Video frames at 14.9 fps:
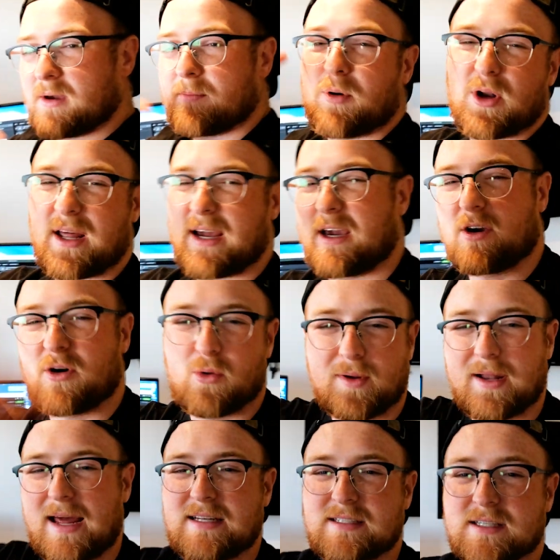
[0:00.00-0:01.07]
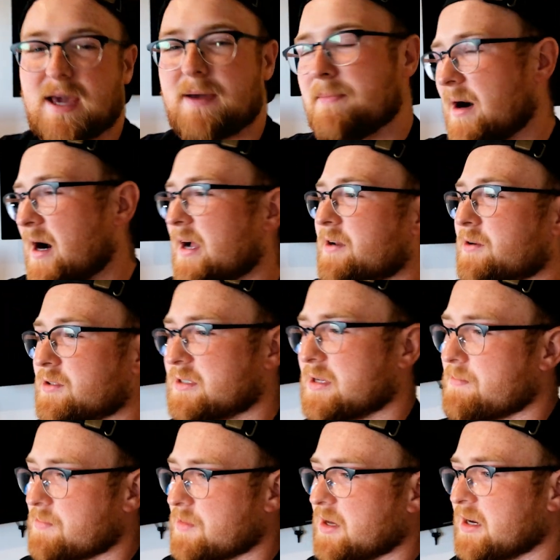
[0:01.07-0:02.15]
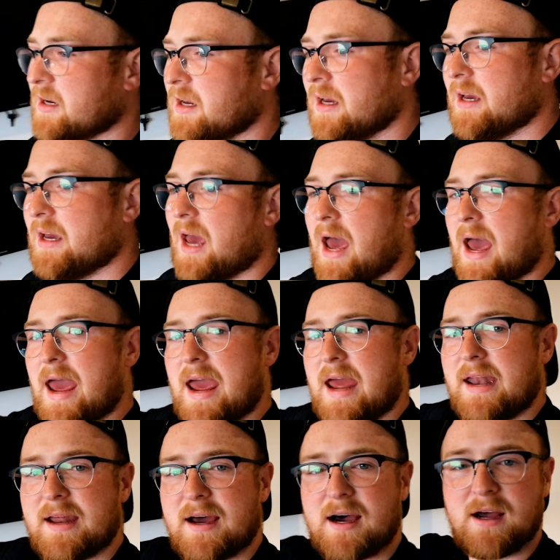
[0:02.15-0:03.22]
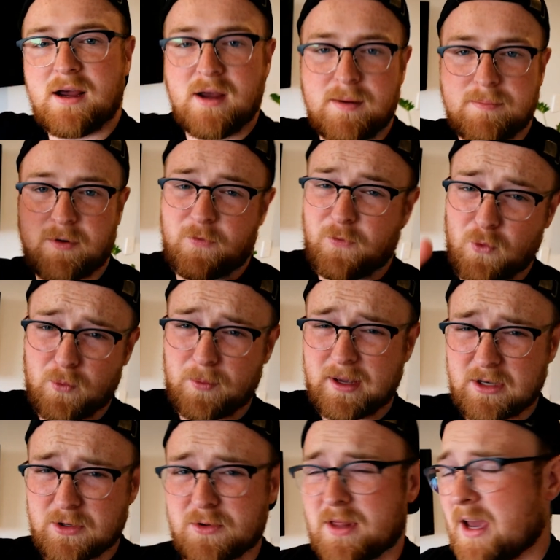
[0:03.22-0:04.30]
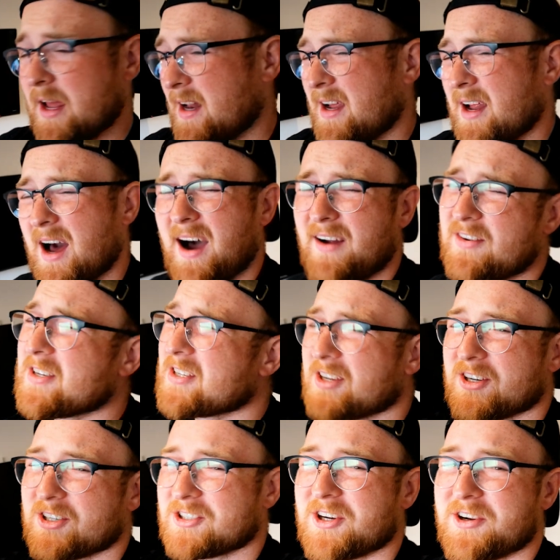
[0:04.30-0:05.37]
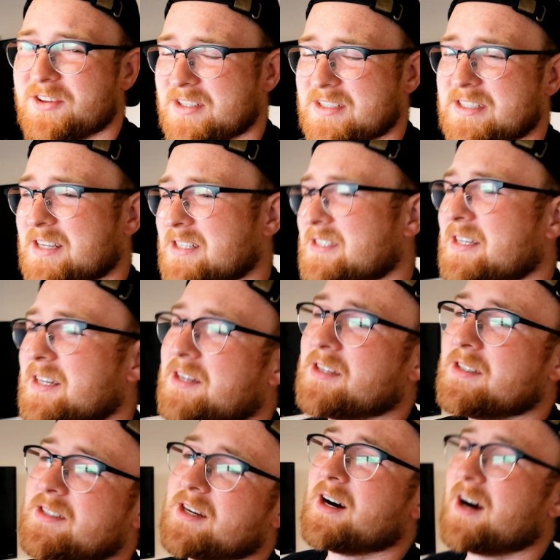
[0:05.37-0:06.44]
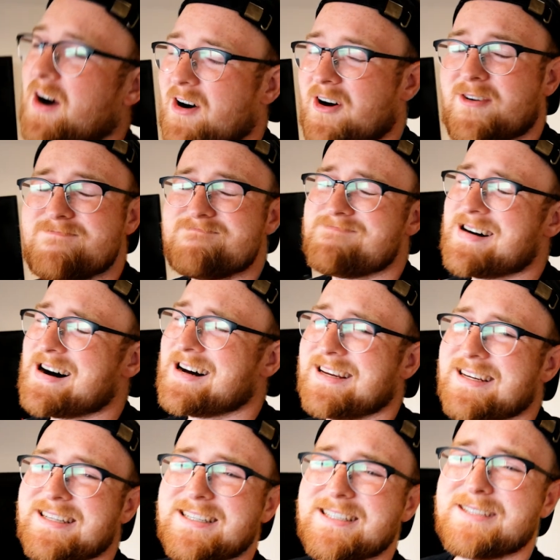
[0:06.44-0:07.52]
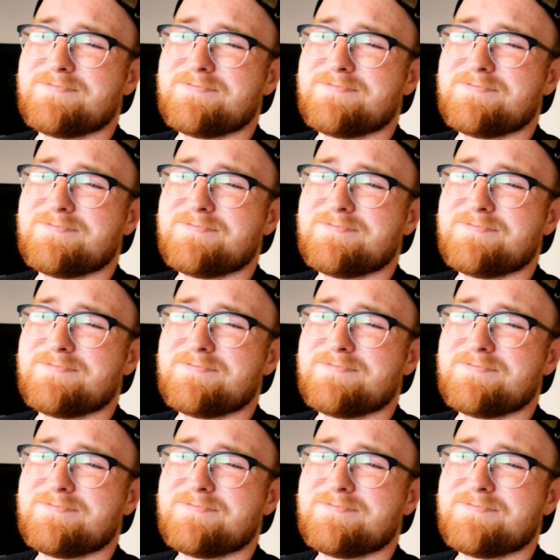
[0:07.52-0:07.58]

can put like a cool landscape behind it or something. And before we do that, I've just got to show you the sunset because oh my, it is